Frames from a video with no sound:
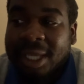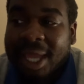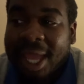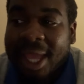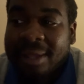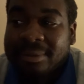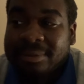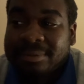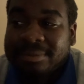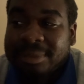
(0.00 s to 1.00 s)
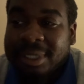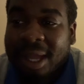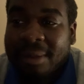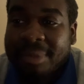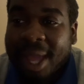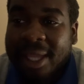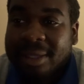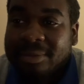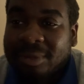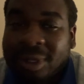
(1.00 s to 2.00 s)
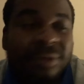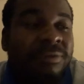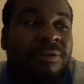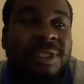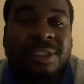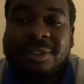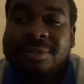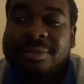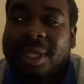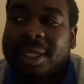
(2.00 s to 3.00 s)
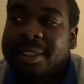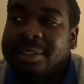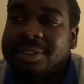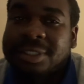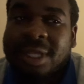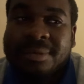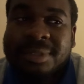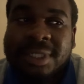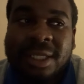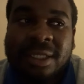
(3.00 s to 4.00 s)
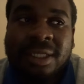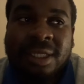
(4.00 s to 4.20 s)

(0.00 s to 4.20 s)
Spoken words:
and we come back and won 3-2. Like, do you know what I'm saying?